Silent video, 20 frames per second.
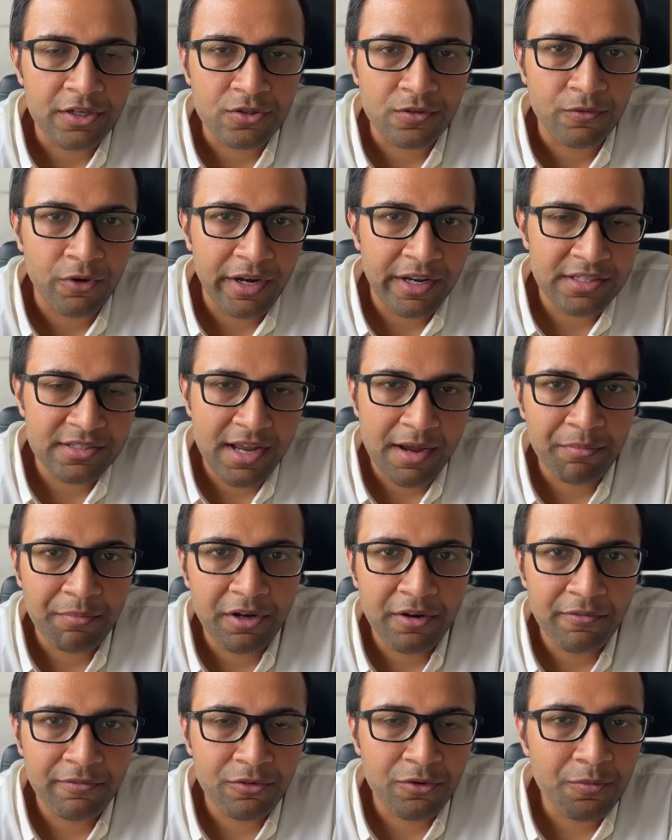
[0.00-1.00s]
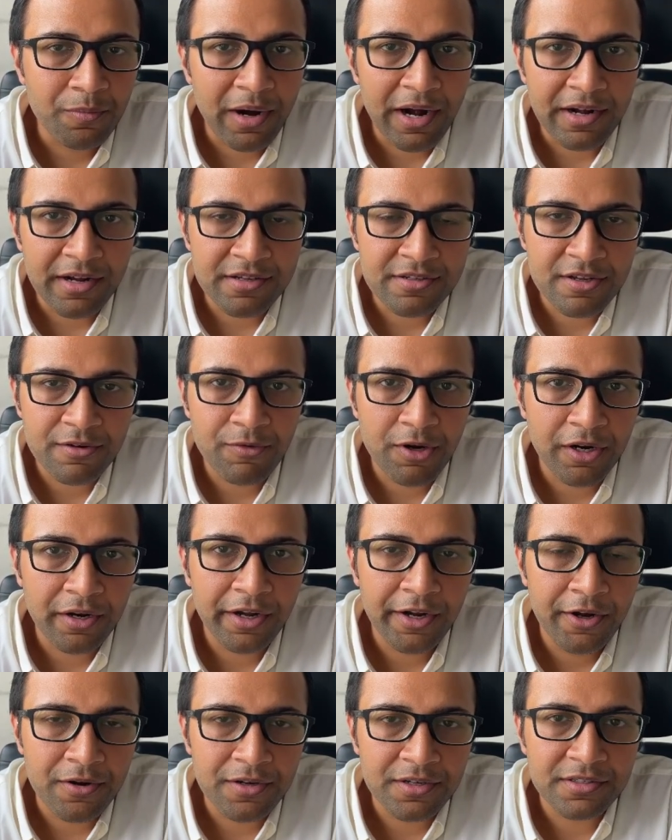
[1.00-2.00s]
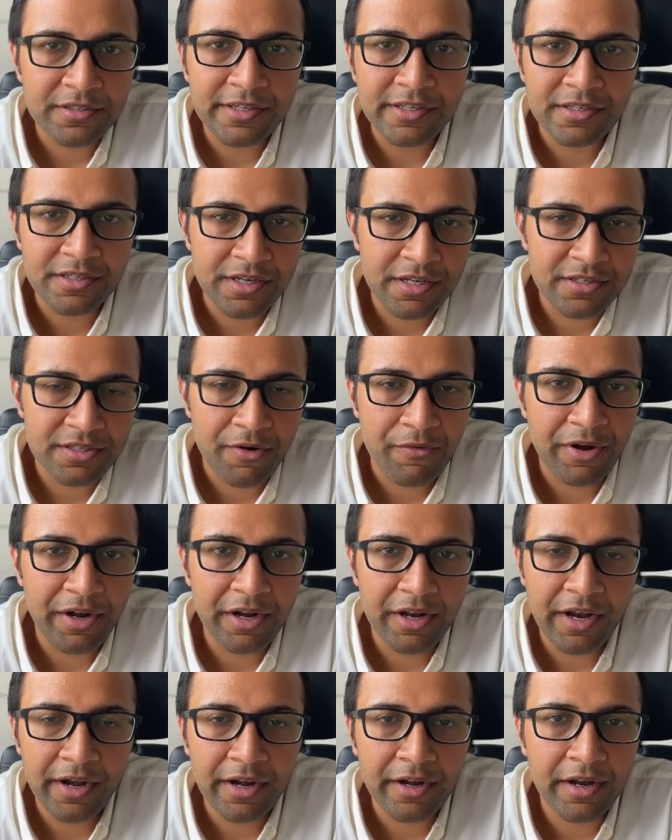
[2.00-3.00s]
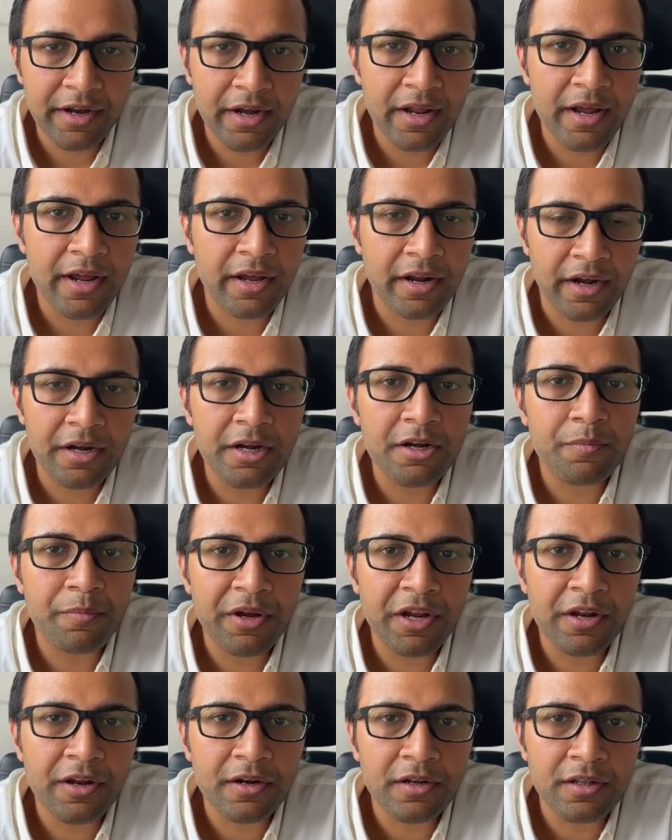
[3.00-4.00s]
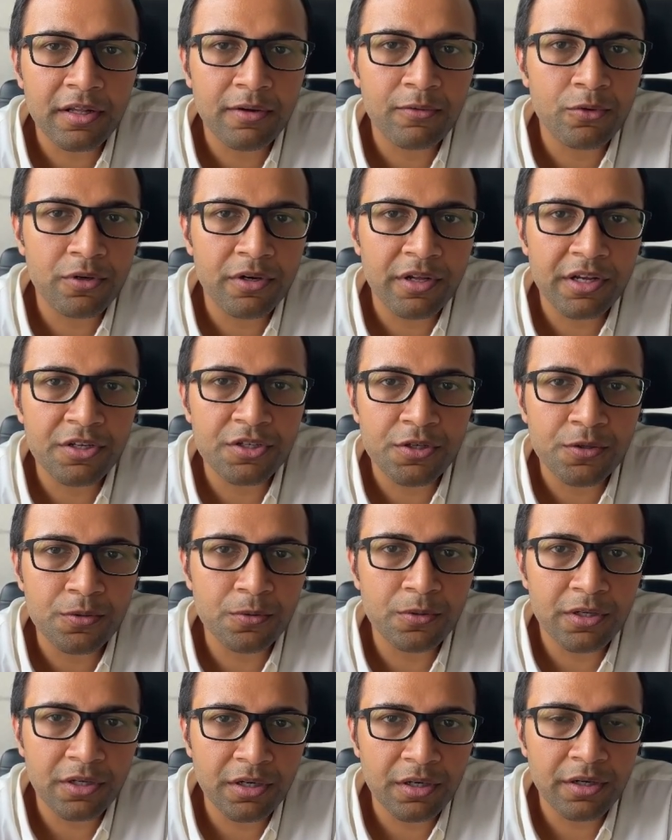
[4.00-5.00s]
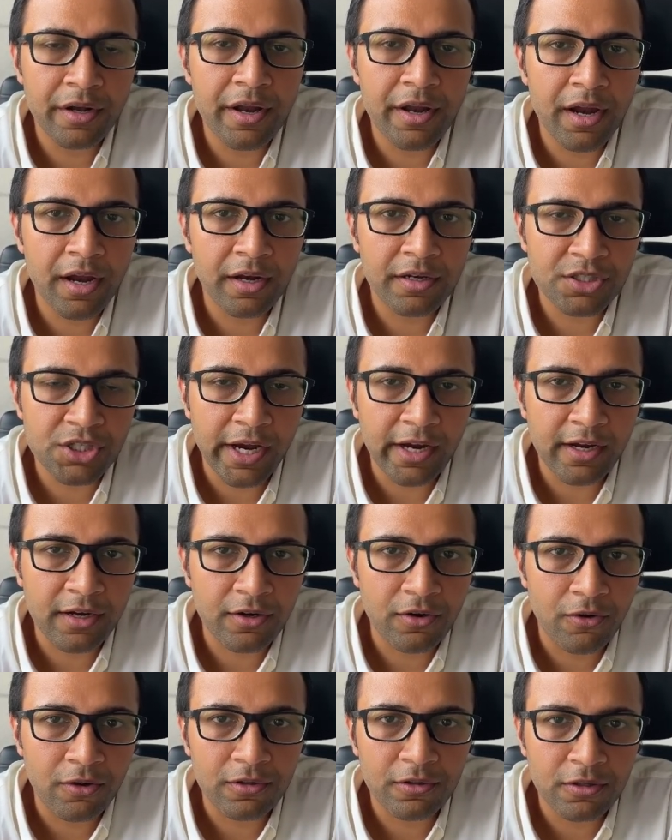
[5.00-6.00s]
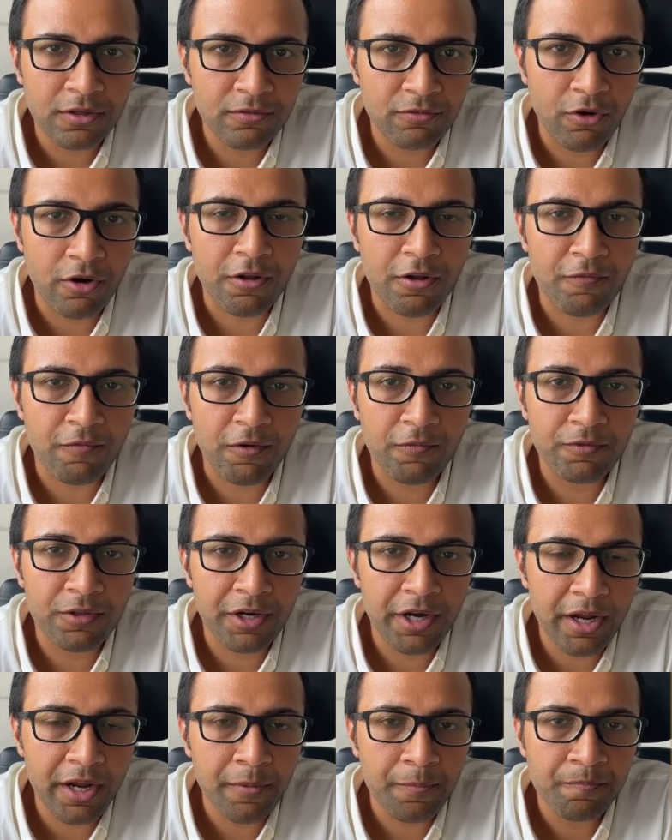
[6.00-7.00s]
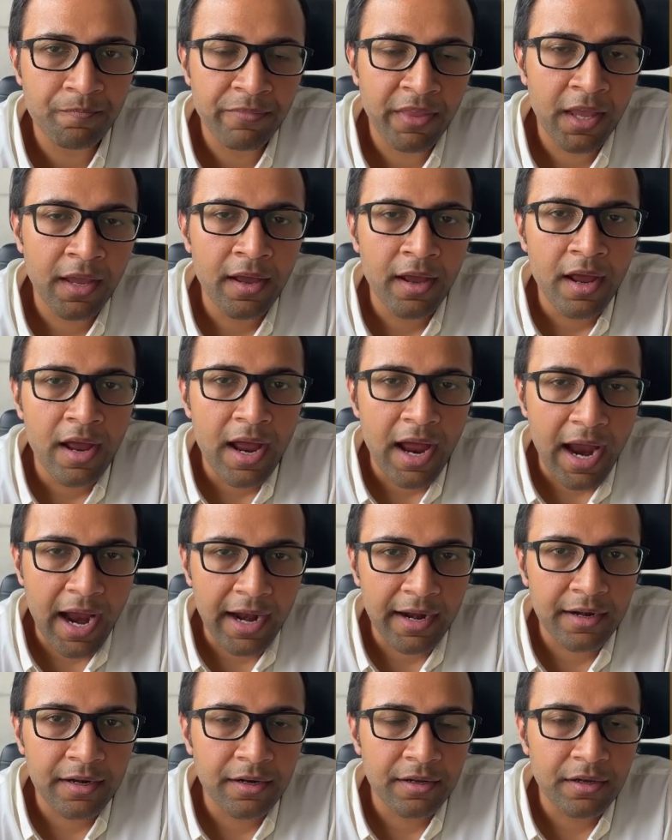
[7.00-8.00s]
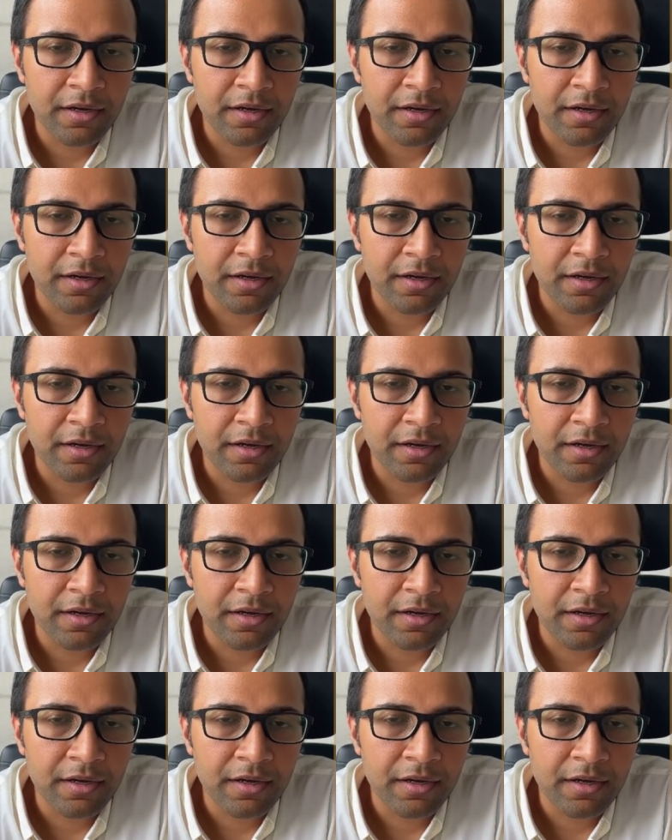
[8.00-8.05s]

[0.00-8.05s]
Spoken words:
So, for example, if two parties have agreed on a 60, 70, 80-day credit period, they would issue the check on the 45th day, and